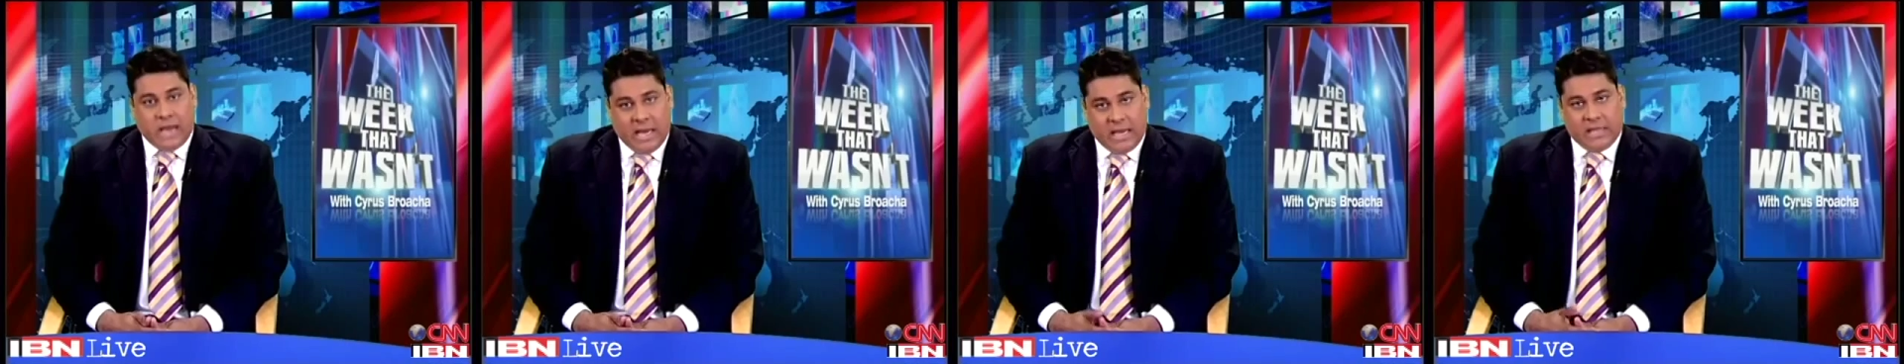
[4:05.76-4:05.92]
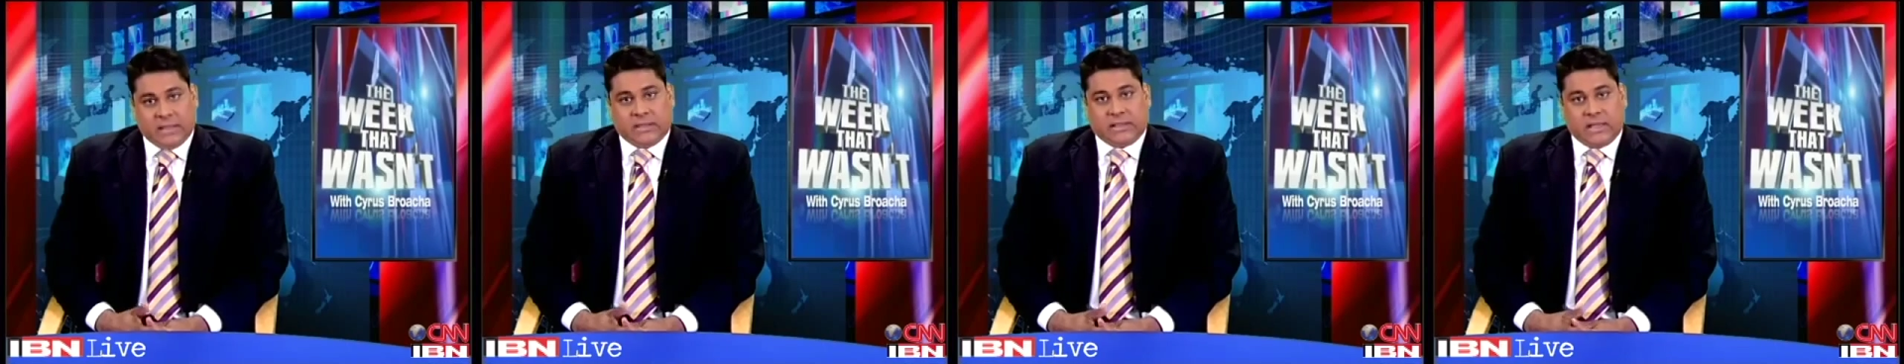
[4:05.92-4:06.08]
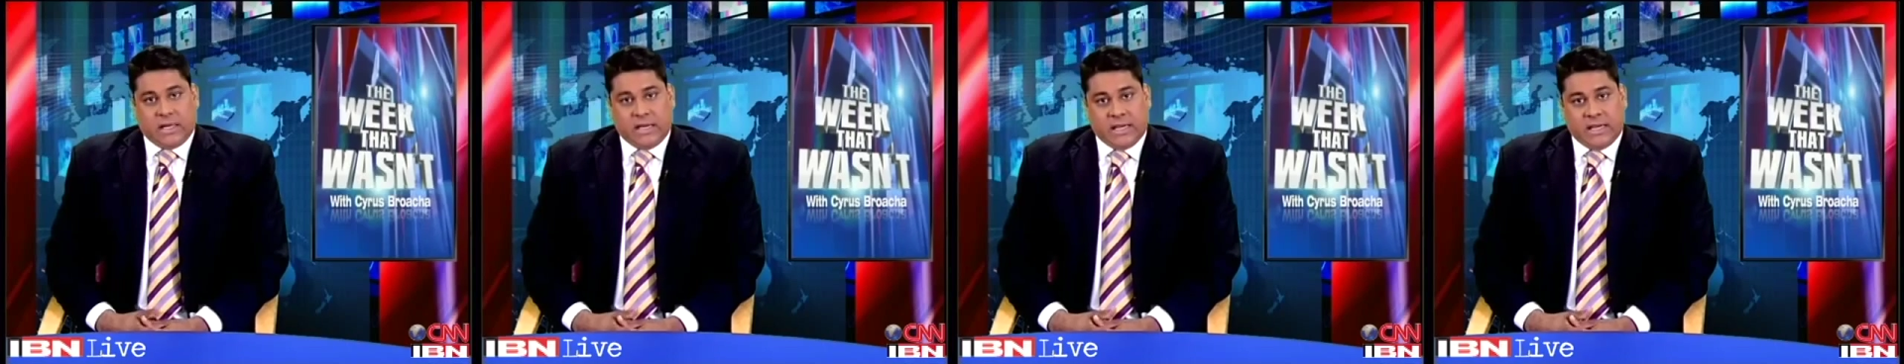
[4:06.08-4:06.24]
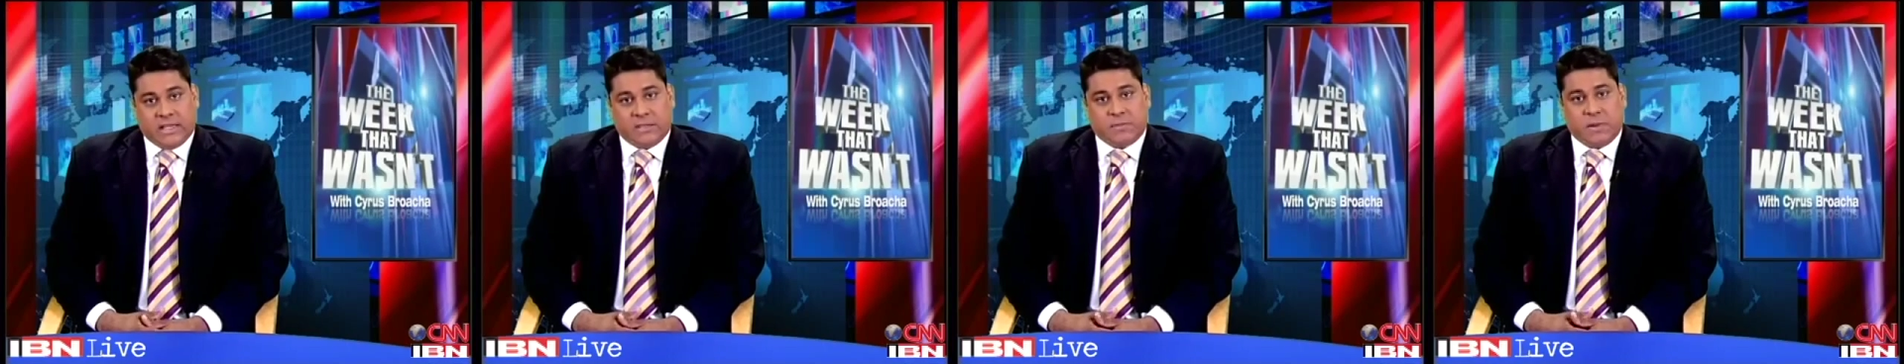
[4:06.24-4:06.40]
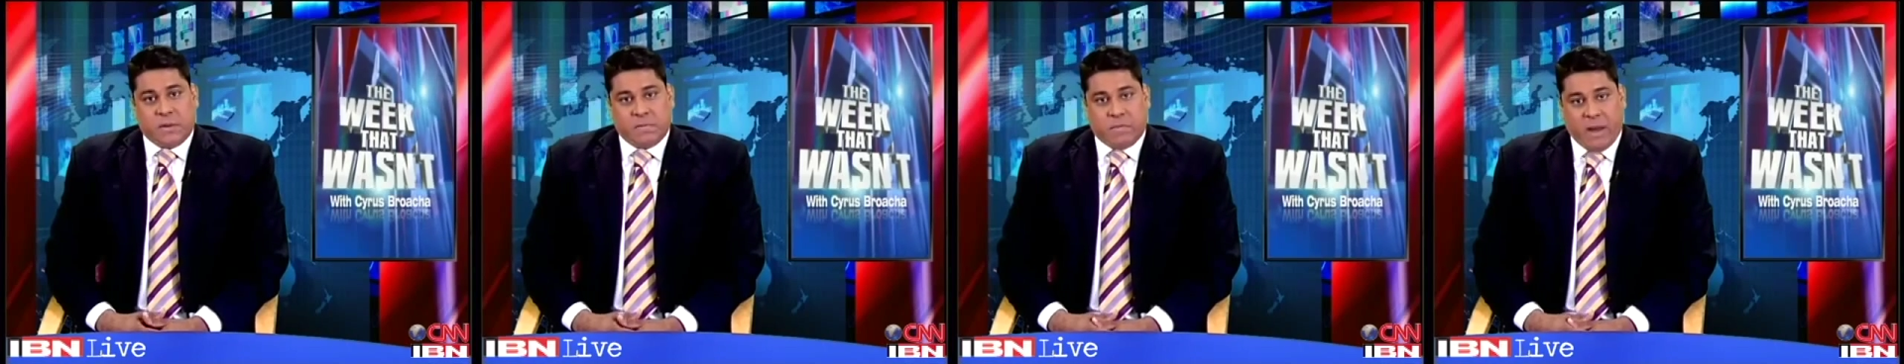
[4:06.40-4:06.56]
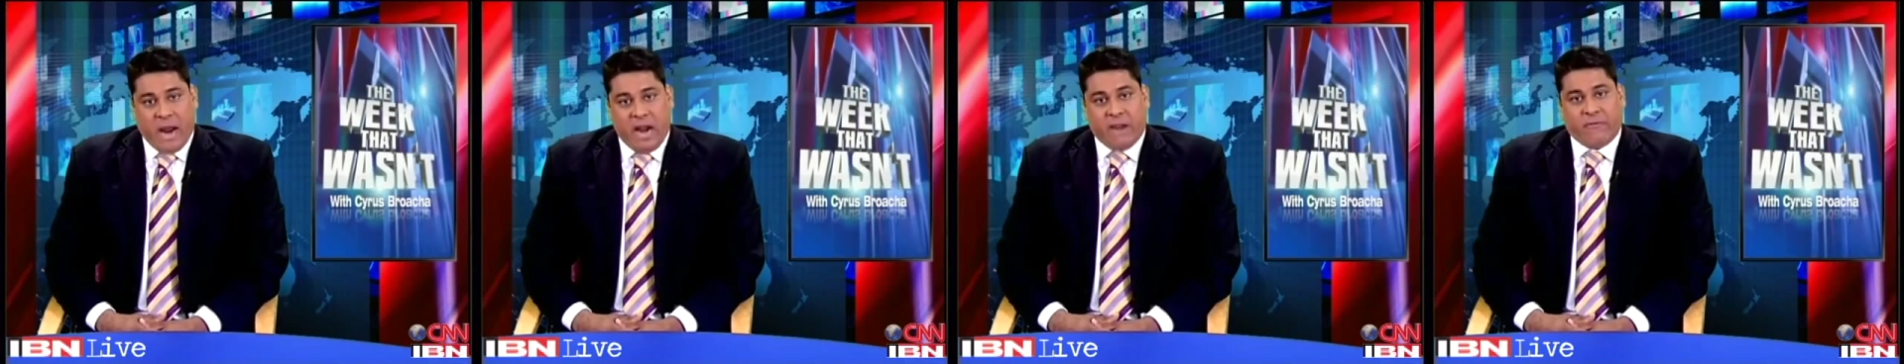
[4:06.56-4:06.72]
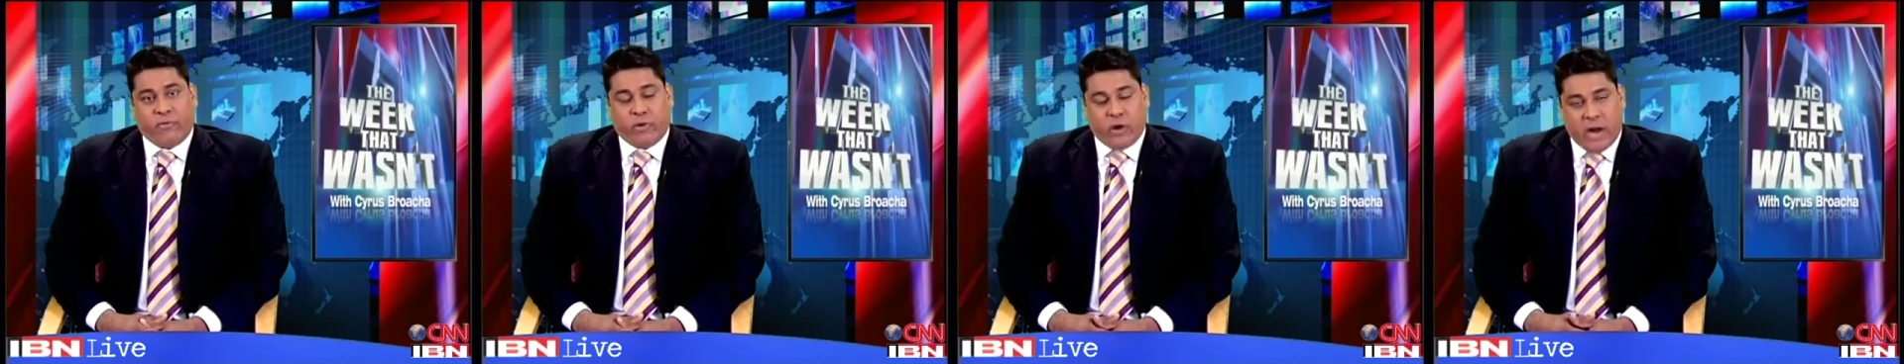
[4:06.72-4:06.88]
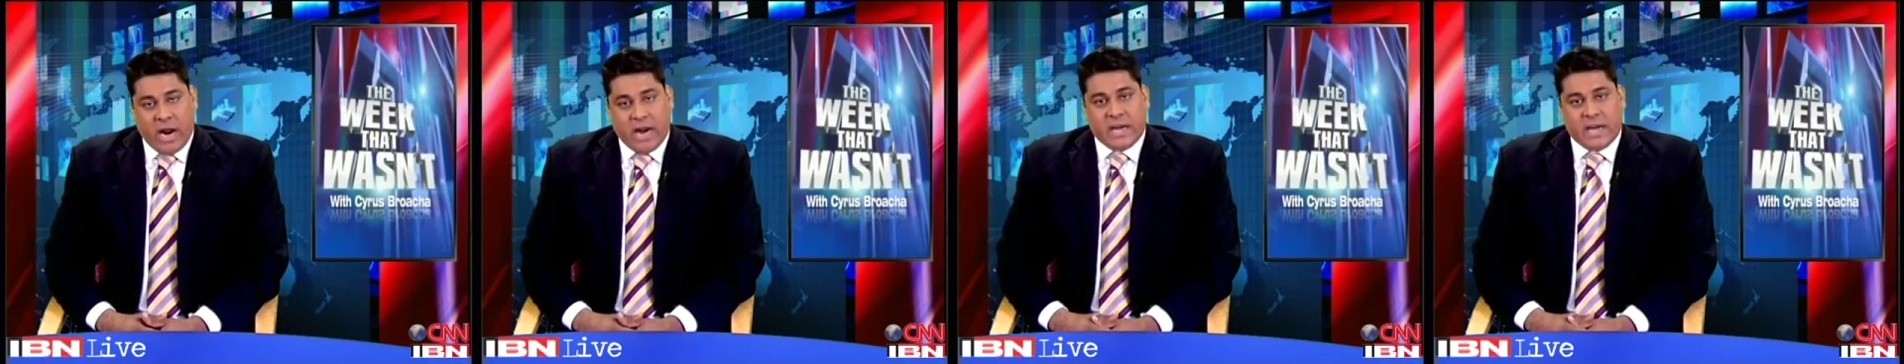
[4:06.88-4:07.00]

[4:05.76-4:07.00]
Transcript: Yes, and he has been banned for